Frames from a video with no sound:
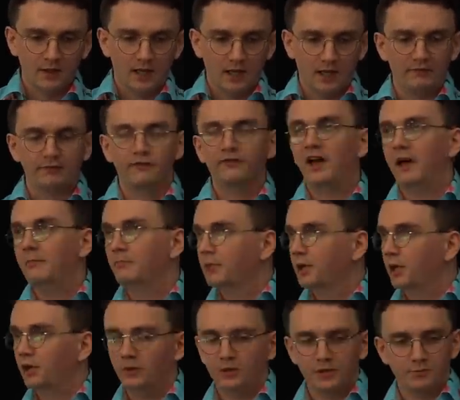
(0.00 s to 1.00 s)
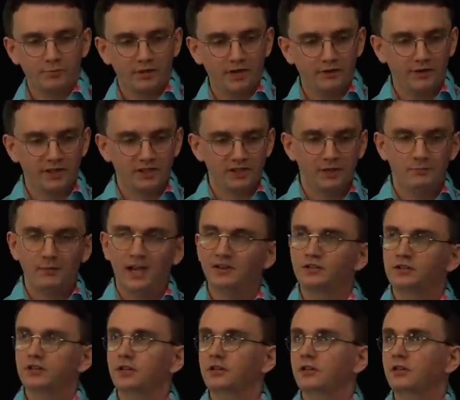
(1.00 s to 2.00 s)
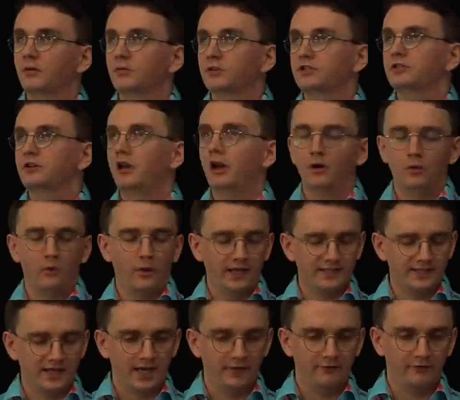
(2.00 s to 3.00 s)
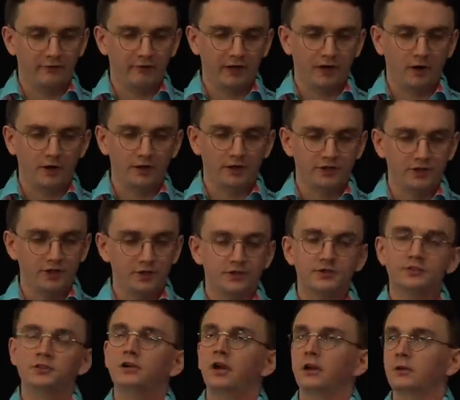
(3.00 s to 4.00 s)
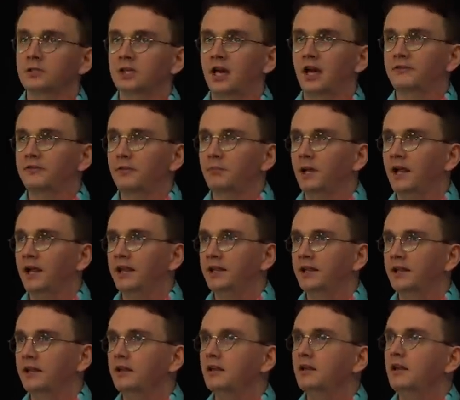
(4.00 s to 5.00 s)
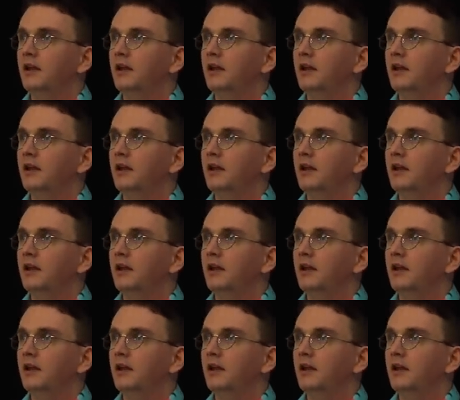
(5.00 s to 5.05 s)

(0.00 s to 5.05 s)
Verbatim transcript: At Fampoux, as previously mentioned, there was no time for reconnaissance, no time for planning,